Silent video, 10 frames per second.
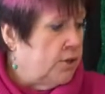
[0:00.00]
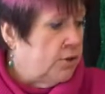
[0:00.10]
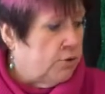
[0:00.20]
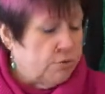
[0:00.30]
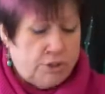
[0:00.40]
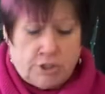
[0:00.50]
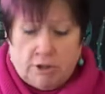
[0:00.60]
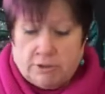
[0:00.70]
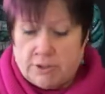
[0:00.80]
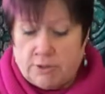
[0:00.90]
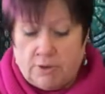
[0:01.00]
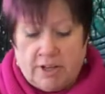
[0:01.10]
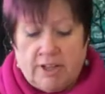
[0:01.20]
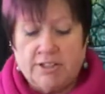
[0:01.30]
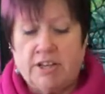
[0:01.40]
Cornish Tartan. So
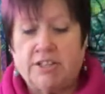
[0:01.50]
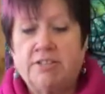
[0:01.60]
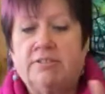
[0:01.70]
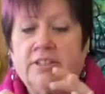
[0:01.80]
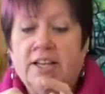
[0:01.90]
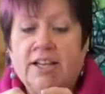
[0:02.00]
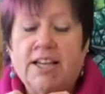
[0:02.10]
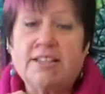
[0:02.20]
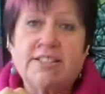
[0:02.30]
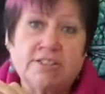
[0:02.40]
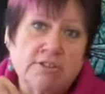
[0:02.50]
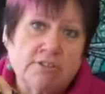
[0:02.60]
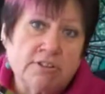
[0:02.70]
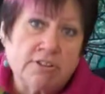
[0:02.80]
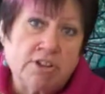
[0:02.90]
I cut it so
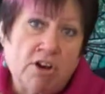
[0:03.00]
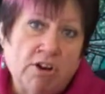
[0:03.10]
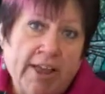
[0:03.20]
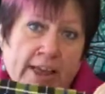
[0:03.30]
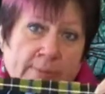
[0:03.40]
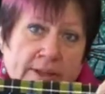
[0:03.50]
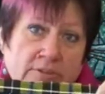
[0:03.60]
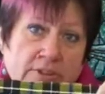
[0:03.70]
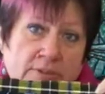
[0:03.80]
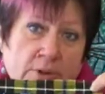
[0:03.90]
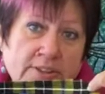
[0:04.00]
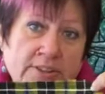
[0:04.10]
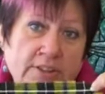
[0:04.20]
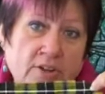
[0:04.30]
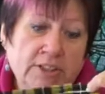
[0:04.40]
that the dark came out to the one
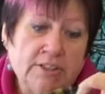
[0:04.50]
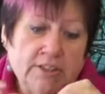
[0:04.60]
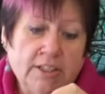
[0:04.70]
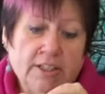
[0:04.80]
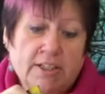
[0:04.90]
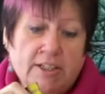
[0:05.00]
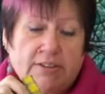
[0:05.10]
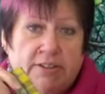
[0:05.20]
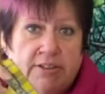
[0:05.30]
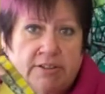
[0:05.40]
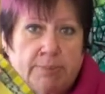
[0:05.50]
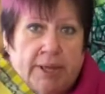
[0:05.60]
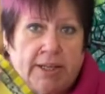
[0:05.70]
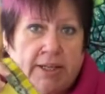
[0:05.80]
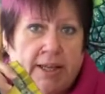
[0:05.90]
side and the
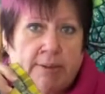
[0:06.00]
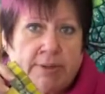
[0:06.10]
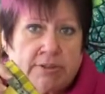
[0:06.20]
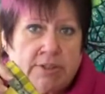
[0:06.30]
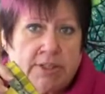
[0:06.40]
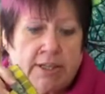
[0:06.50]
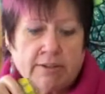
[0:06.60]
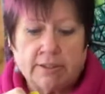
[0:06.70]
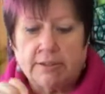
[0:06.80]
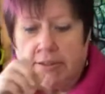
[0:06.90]
paler came out to the other.